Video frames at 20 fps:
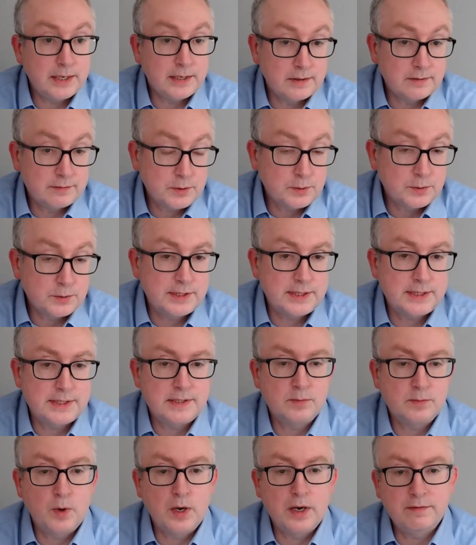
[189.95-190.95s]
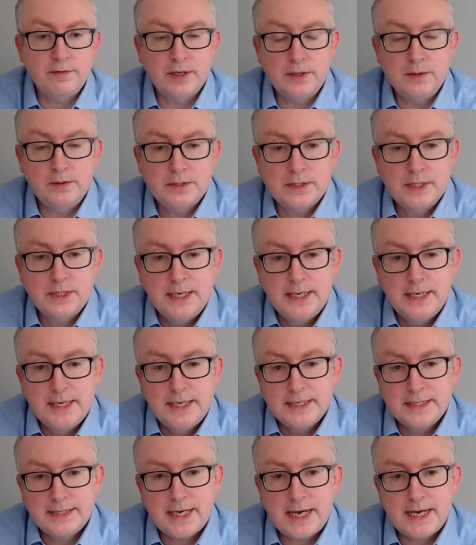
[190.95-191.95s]
And of course, this is one of those
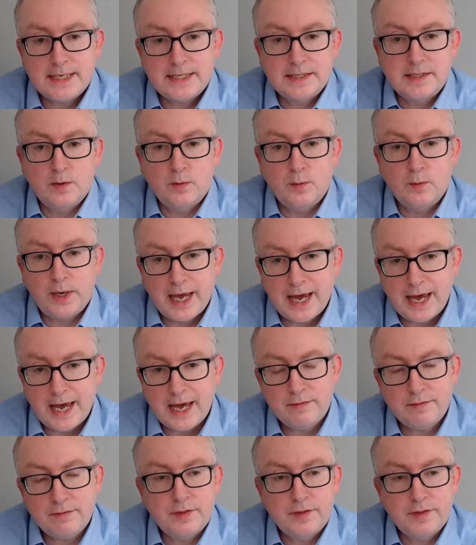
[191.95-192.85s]
tests that we have,